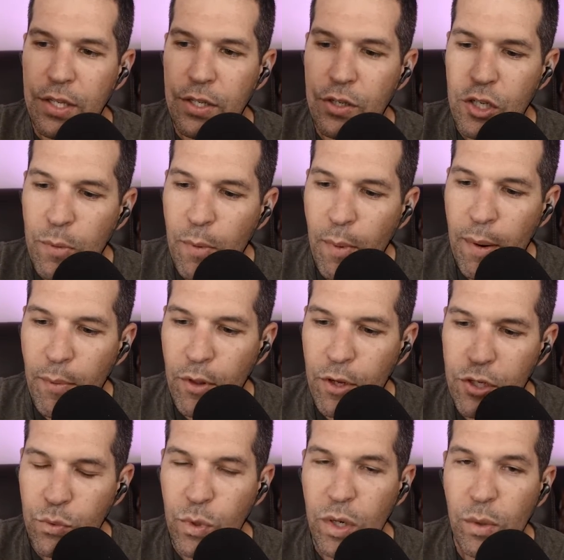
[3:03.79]
Super Mario
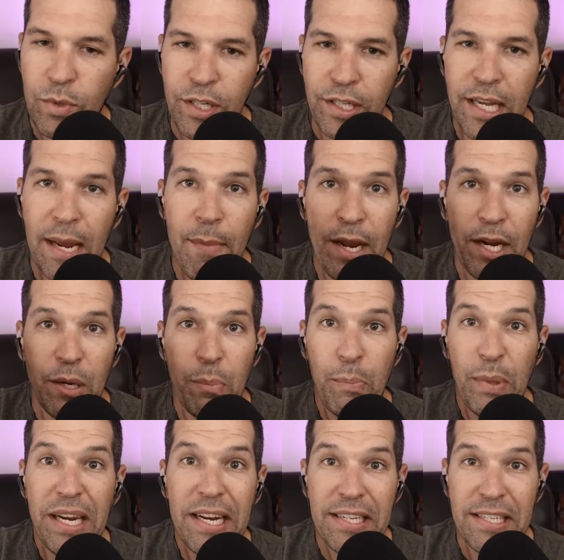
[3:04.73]
Bros. 3 was a game I could
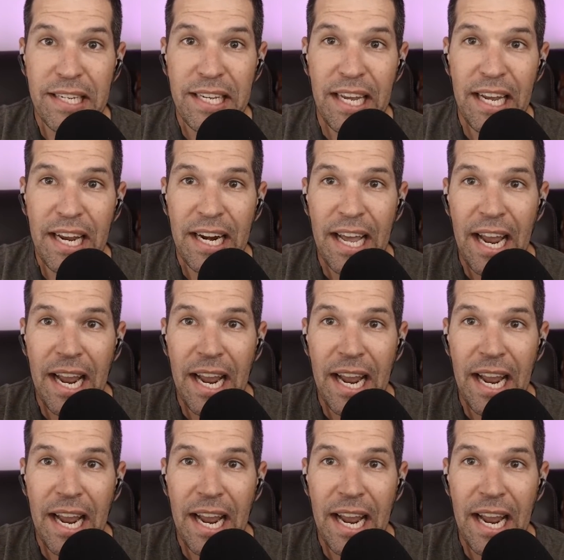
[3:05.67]
beat as a kid,